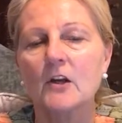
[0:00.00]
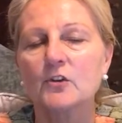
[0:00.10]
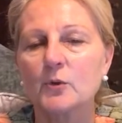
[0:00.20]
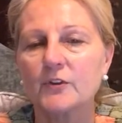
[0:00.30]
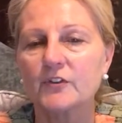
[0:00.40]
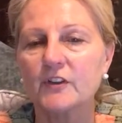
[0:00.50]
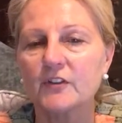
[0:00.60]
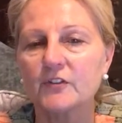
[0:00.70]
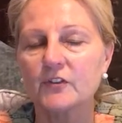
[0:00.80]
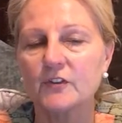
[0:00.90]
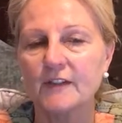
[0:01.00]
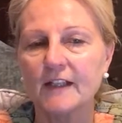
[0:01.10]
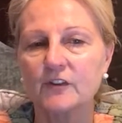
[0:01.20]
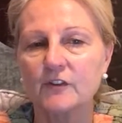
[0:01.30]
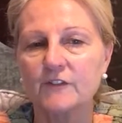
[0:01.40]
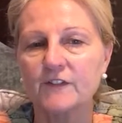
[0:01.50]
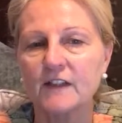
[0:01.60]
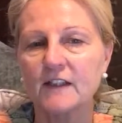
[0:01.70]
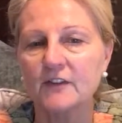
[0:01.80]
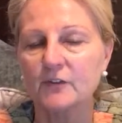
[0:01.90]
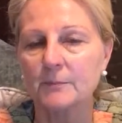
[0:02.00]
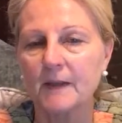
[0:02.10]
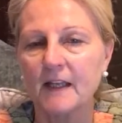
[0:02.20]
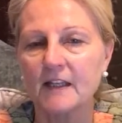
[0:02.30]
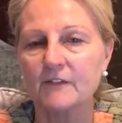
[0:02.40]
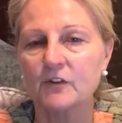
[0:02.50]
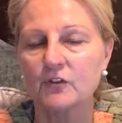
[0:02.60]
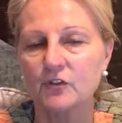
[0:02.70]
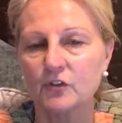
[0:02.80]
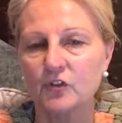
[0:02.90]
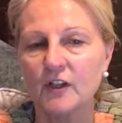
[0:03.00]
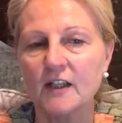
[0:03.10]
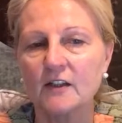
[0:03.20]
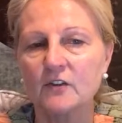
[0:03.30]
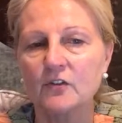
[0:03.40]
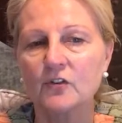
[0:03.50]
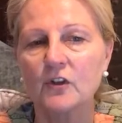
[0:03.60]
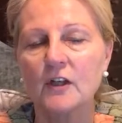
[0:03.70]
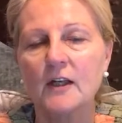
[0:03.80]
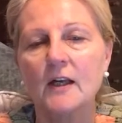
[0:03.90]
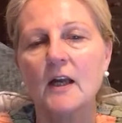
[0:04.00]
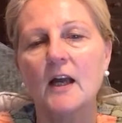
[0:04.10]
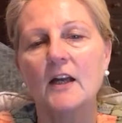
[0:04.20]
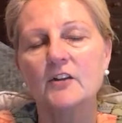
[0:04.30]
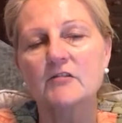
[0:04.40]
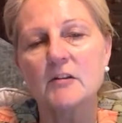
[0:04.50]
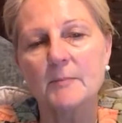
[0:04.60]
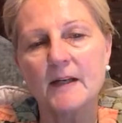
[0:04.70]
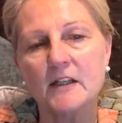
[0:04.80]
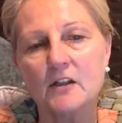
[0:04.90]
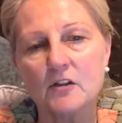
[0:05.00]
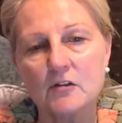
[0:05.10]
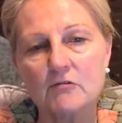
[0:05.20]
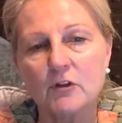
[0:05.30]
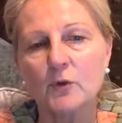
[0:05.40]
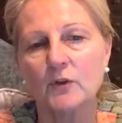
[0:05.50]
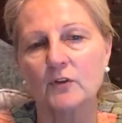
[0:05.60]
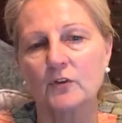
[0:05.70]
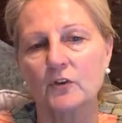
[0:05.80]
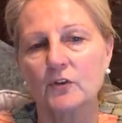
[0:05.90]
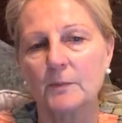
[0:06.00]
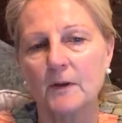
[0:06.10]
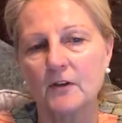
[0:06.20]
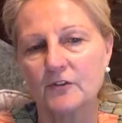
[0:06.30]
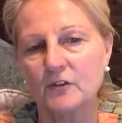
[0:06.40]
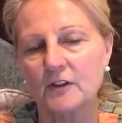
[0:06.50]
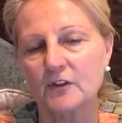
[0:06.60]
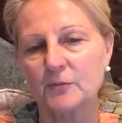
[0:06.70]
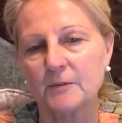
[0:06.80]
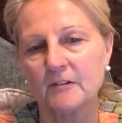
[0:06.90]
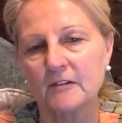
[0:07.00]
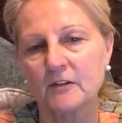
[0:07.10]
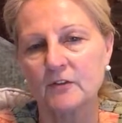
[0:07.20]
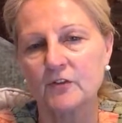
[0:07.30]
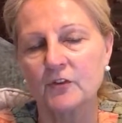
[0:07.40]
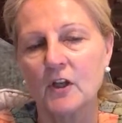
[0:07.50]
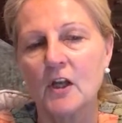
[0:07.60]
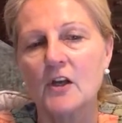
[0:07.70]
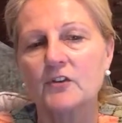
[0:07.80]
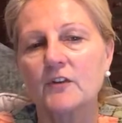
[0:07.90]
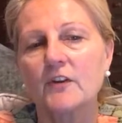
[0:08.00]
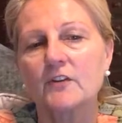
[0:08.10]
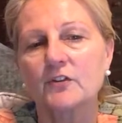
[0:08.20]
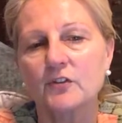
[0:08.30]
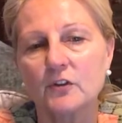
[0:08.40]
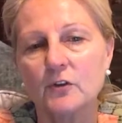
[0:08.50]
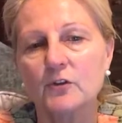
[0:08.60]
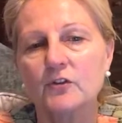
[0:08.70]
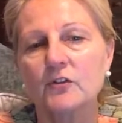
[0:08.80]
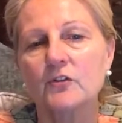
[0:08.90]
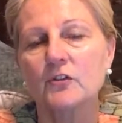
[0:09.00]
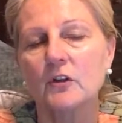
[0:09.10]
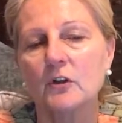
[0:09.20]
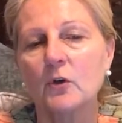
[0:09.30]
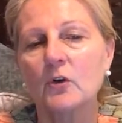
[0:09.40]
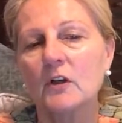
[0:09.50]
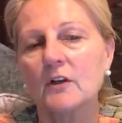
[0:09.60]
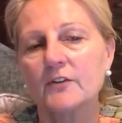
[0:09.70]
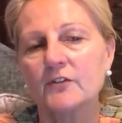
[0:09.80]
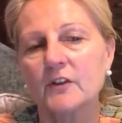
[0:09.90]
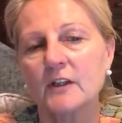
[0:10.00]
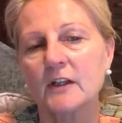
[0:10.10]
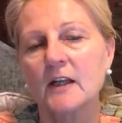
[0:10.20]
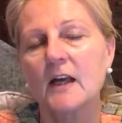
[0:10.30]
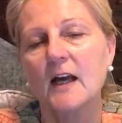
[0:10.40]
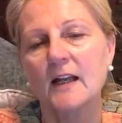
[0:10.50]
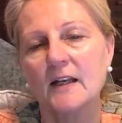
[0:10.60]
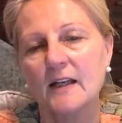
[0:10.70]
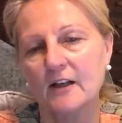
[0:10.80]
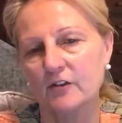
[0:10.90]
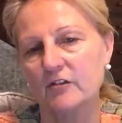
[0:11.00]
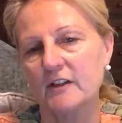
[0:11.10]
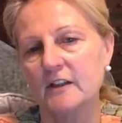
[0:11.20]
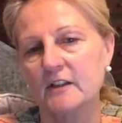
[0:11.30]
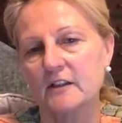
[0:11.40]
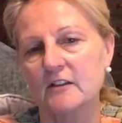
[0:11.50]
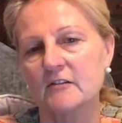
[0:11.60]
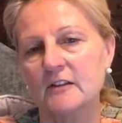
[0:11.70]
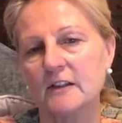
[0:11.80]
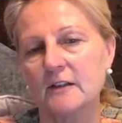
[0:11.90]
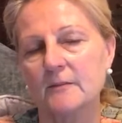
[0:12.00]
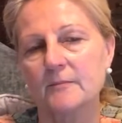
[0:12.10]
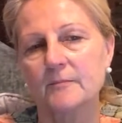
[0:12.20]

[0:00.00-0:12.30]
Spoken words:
to assist negative feelings and behaviours to change, and to remain congruent to personal experience so that the solutions are long-lasting and naturally occurring.